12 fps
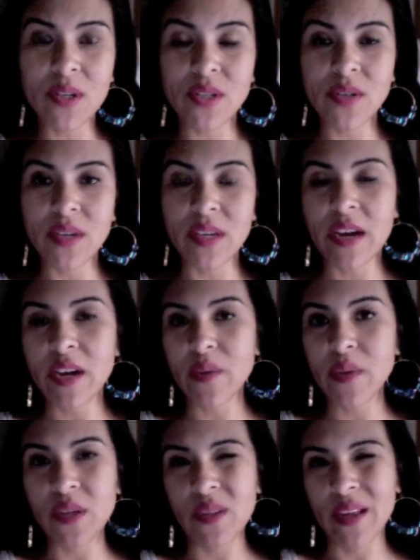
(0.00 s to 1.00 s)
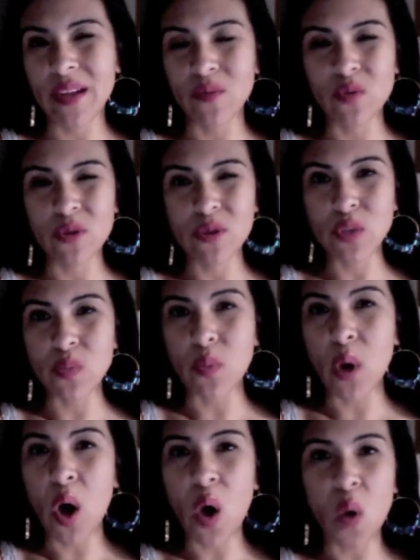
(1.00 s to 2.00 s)
you can carry with you like a real
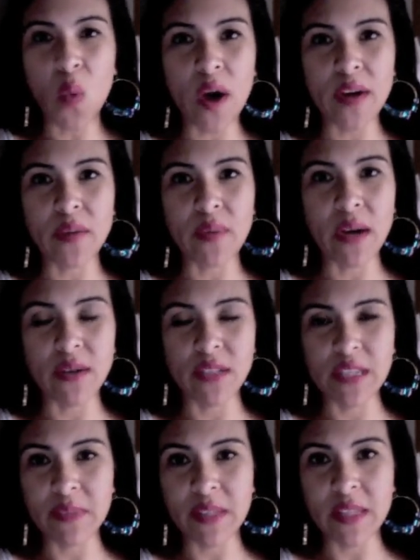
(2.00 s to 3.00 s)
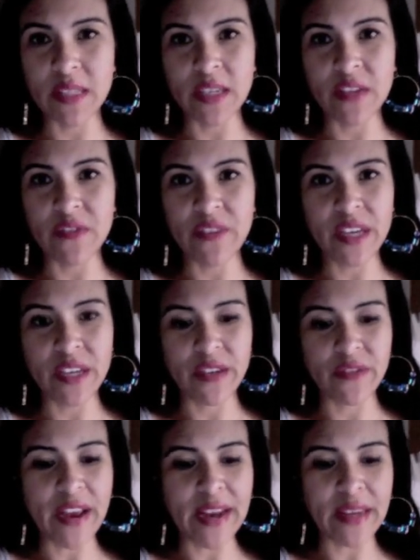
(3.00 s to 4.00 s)
small water bottle, something that's going to fit in your
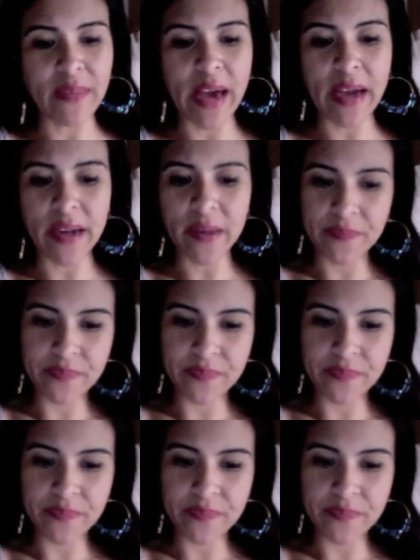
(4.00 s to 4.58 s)
fanny pack.